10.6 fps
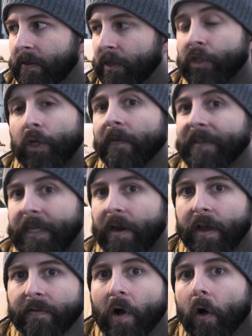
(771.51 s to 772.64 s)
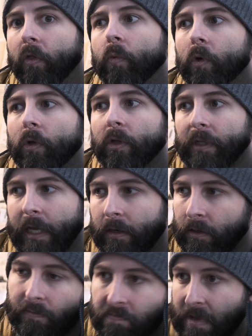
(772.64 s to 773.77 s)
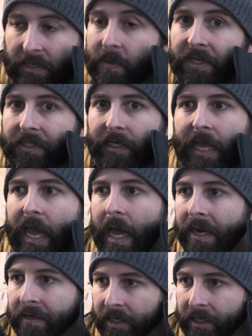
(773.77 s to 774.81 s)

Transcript: surface area of all the wool, or as much as it can.